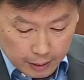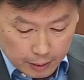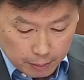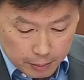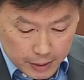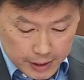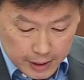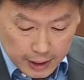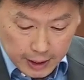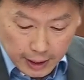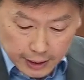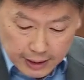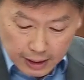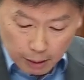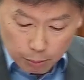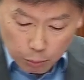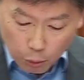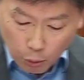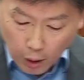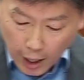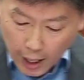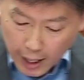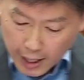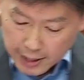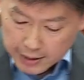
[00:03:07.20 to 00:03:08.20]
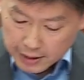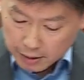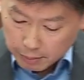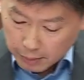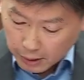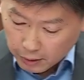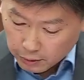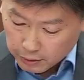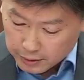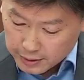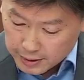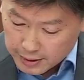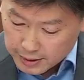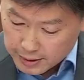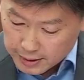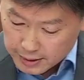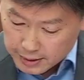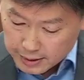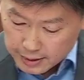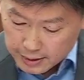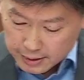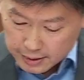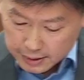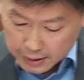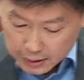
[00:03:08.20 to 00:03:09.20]
Mr. Gan Tiambu asked about
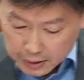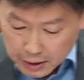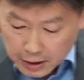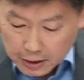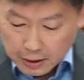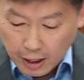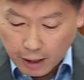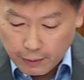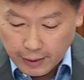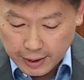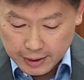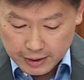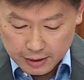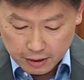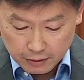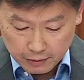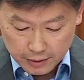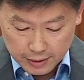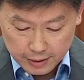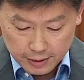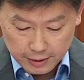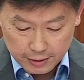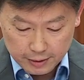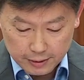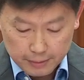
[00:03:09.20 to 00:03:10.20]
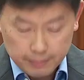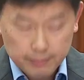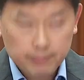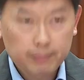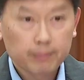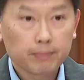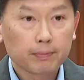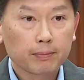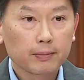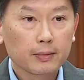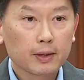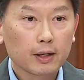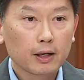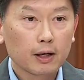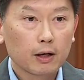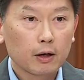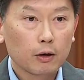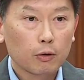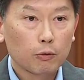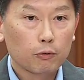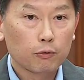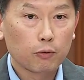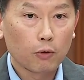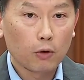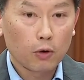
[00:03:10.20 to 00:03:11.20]
city direct services.
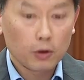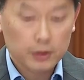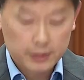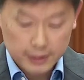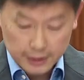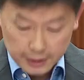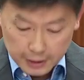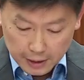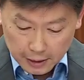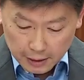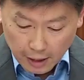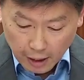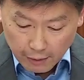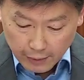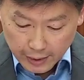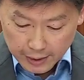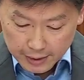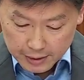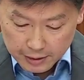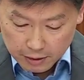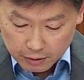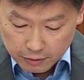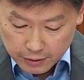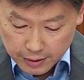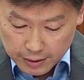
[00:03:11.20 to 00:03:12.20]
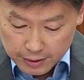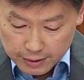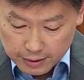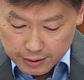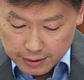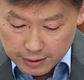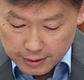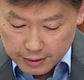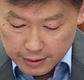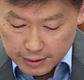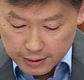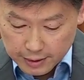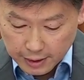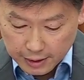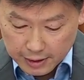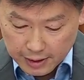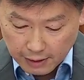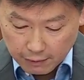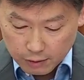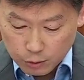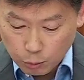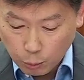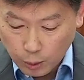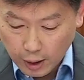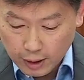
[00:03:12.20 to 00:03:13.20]
For City Direct Service
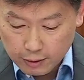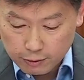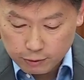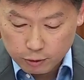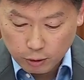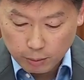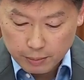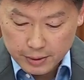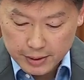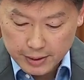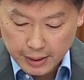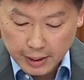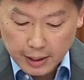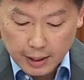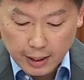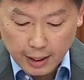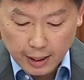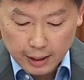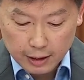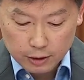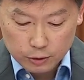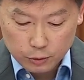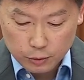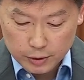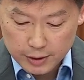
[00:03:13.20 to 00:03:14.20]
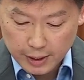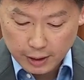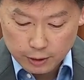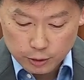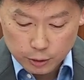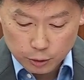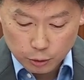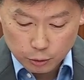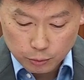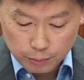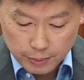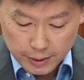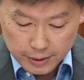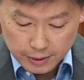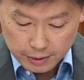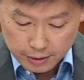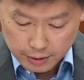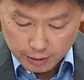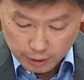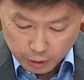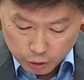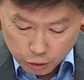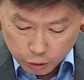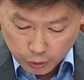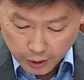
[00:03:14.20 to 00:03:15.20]
671 from Sengkang to Central
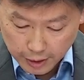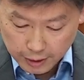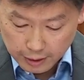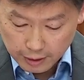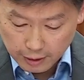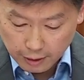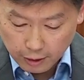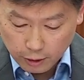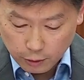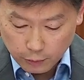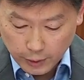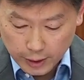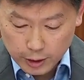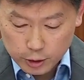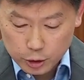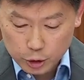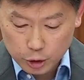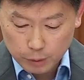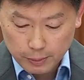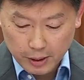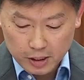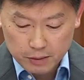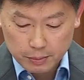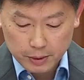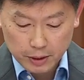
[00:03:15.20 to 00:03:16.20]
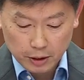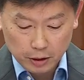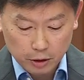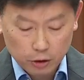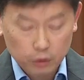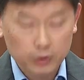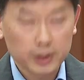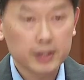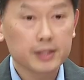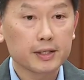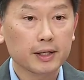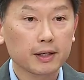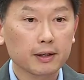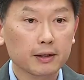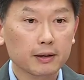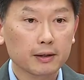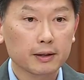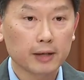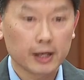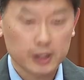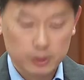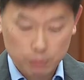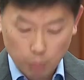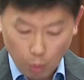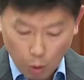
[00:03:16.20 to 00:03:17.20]
Business District, ridership has been increasing
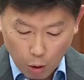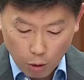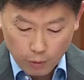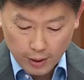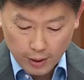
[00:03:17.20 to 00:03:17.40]
as more